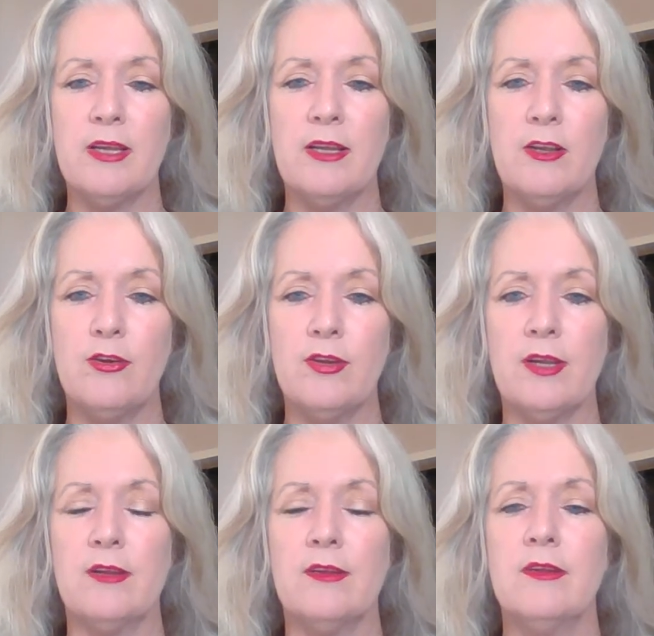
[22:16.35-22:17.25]

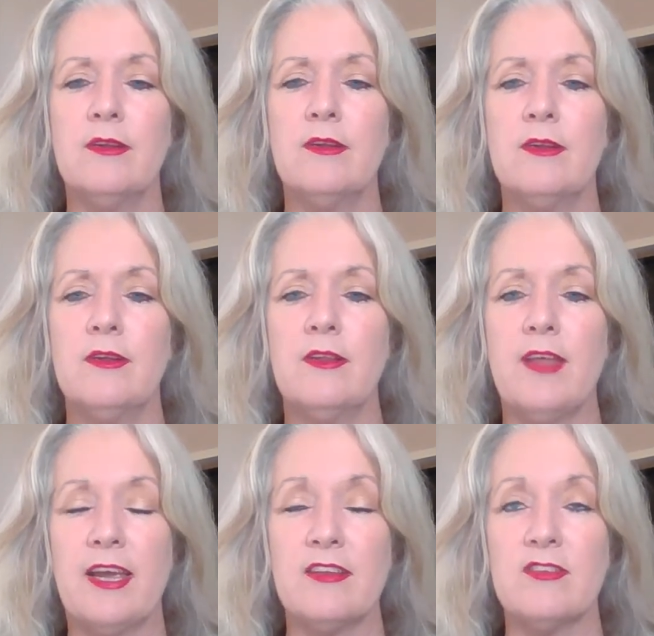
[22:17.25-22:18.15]
e-learning.
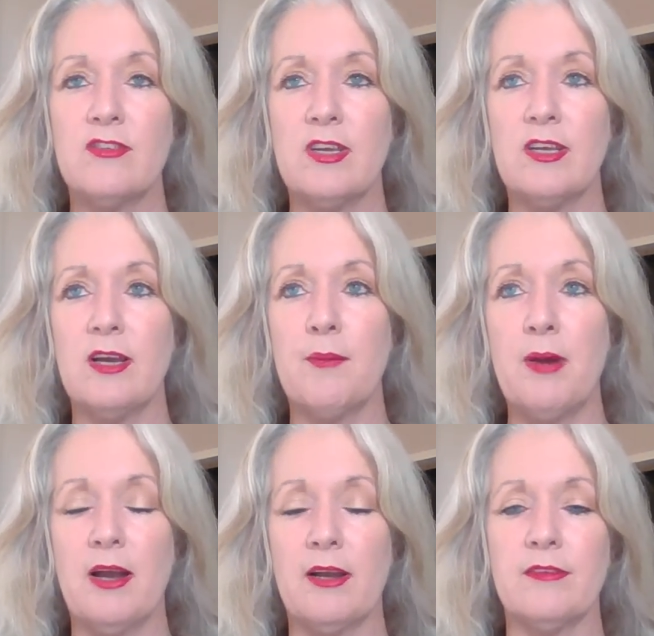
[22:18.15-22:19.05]
They can see a
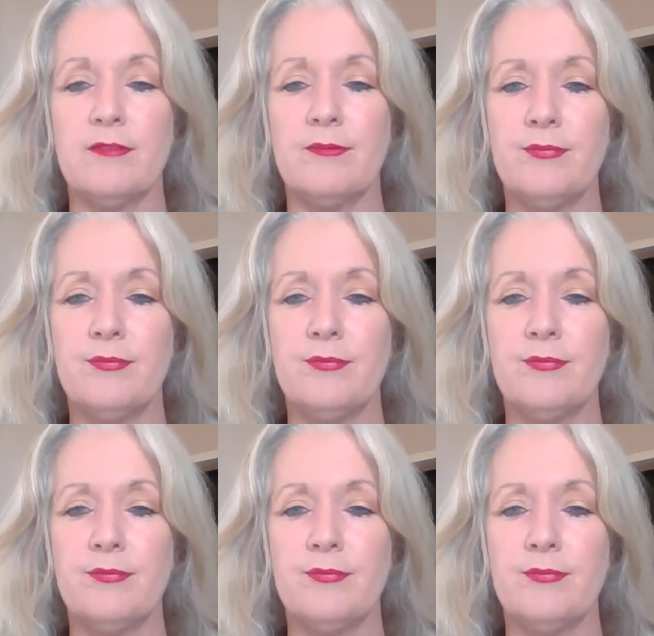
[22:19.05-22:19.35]
market.